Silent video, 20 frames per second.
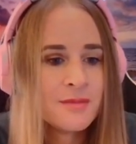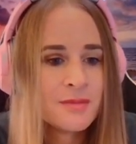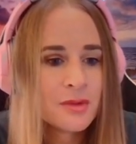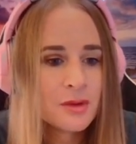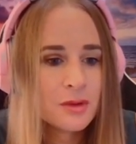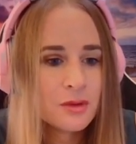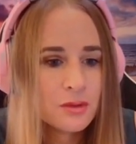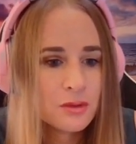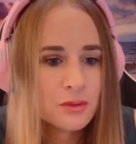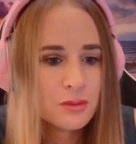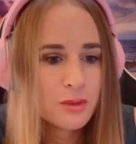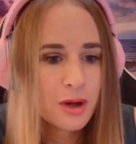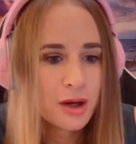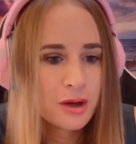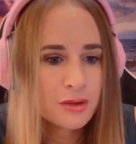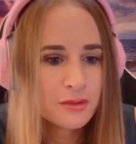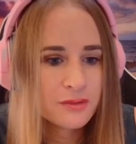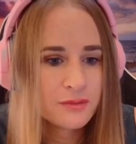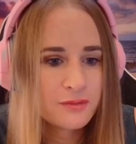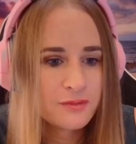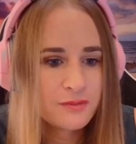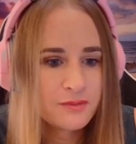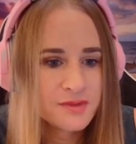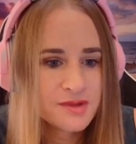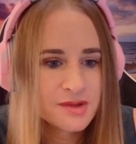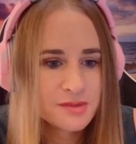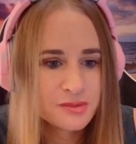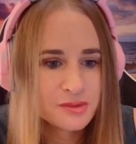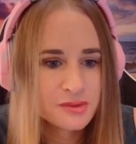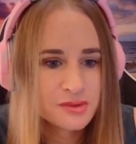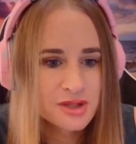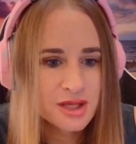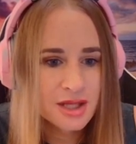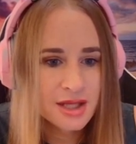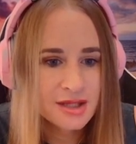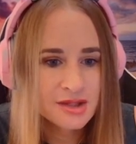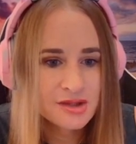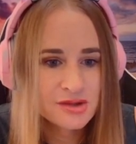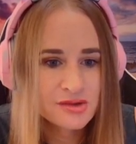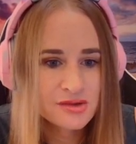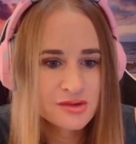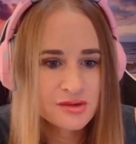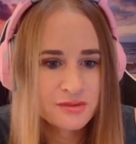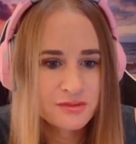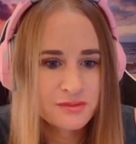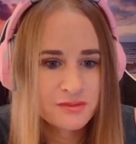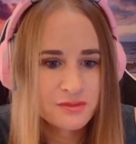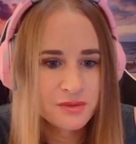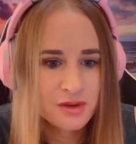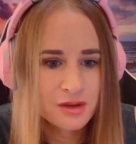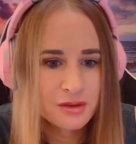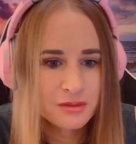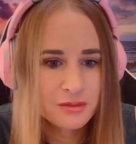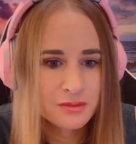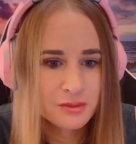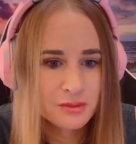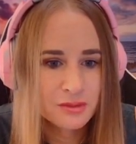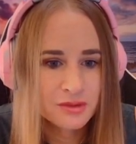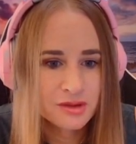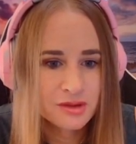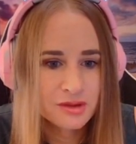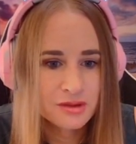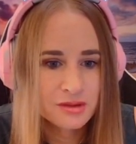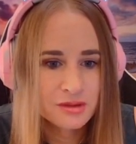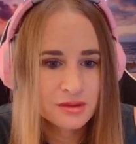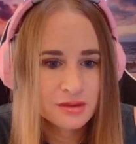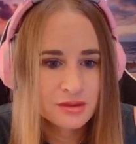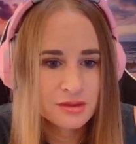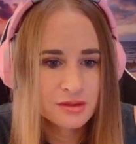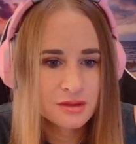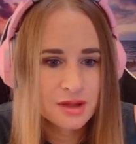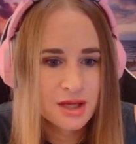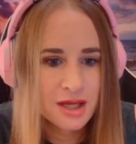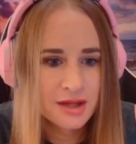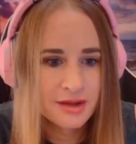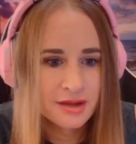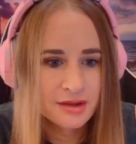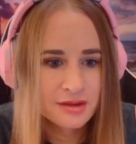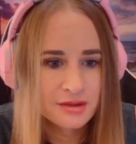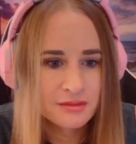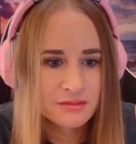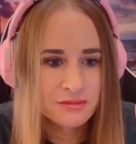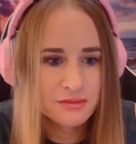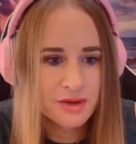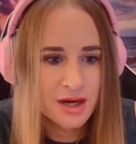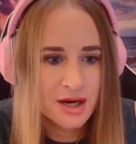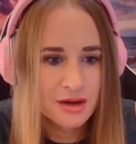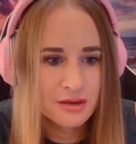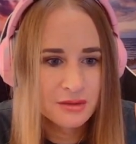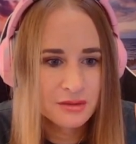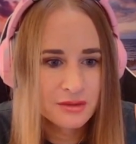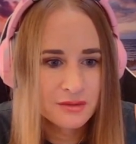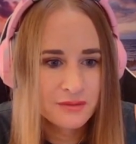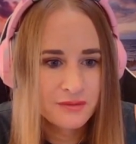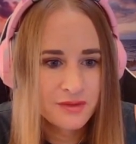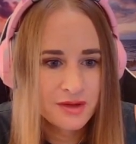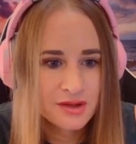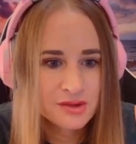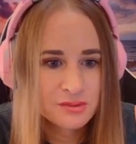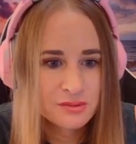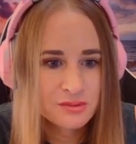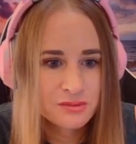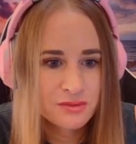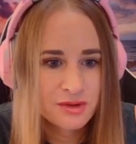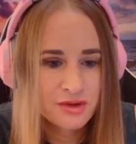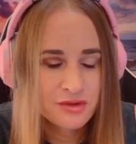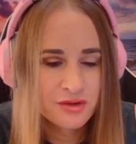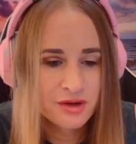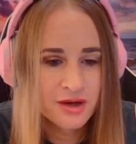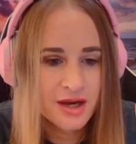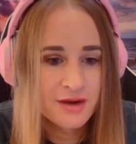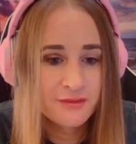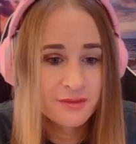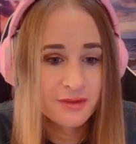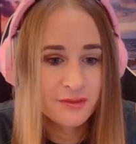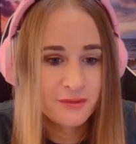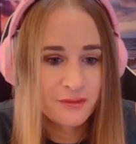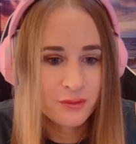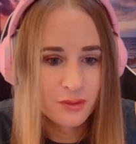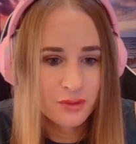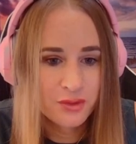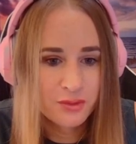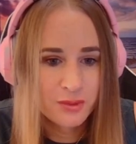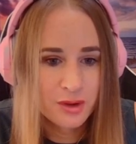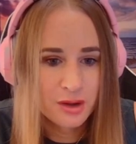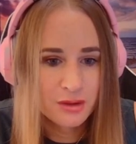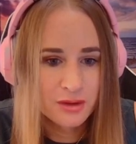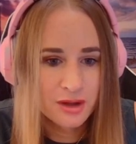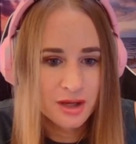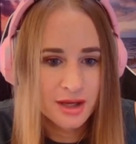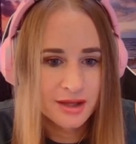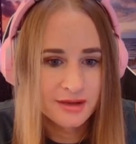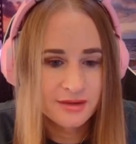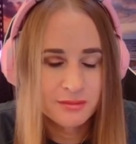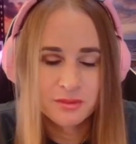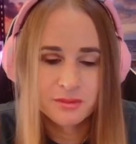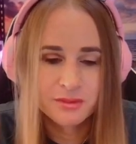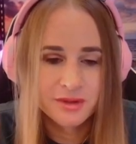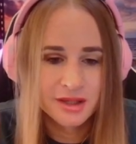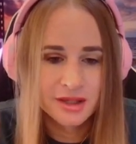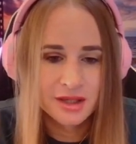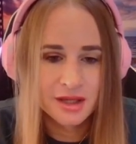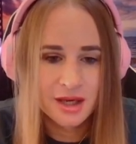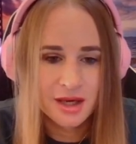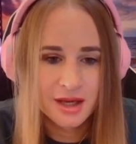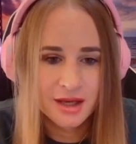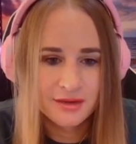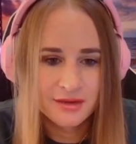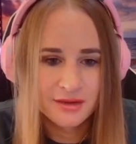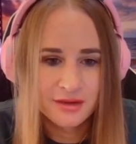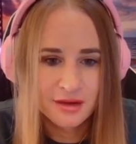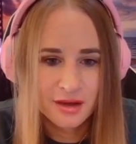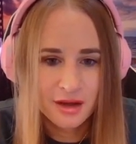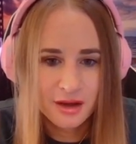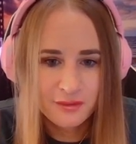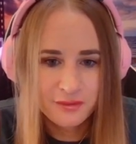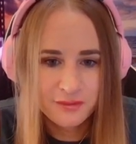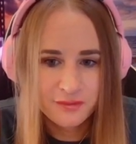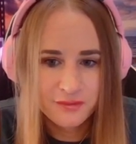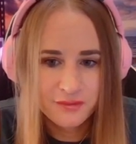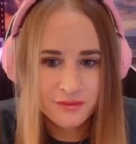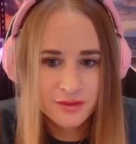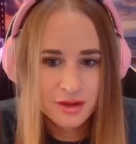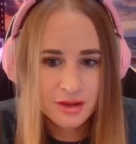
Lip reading: All wild symbols collected during the rewarded at the end of the round. The feature will re-trigger every 4th wild collected, but we didn't collect enough.